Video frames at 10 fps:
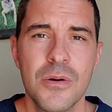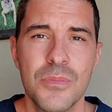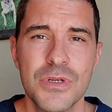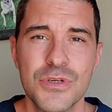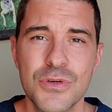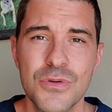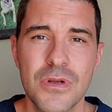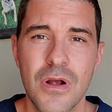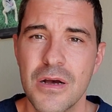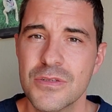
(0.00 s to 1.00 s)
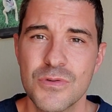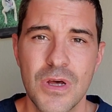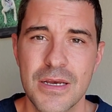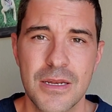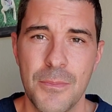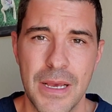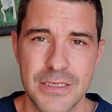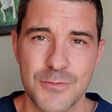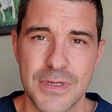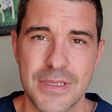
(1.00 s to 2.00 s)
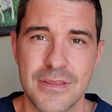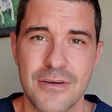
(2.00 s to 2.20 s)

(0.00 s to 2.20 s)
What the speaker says: but 2, they're also not going to mess with it.